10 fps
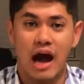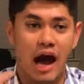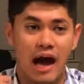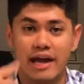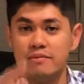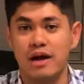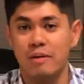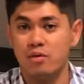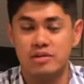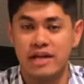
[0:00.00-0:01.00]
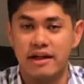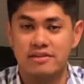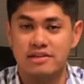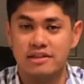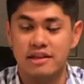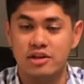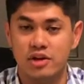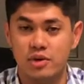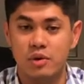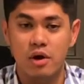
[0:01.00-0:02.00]
I am not more talented than
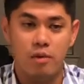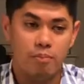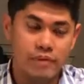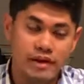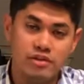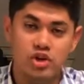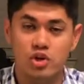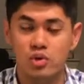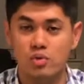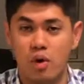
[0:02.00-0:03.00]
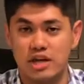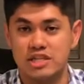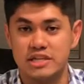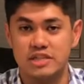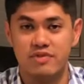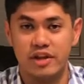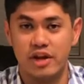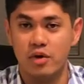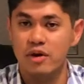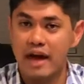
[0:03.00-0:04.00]
you. Me and you watching this
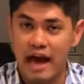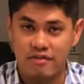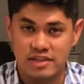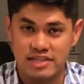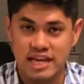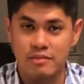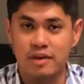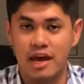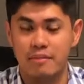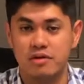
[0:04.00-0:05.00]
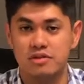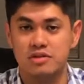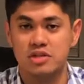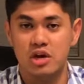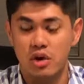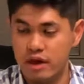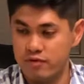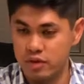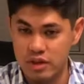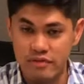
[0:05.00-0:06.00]
video have the same chemicals.
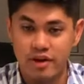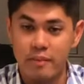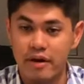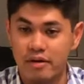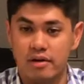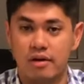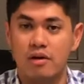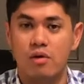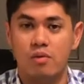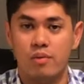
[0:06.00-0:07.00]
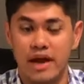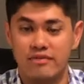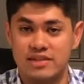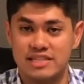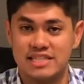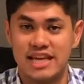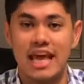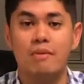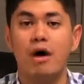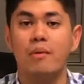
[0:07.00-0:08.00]
If you live in America, we have the
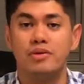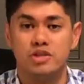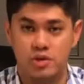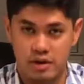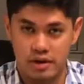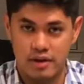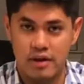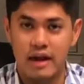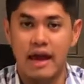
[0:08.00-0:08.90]
same opportunity.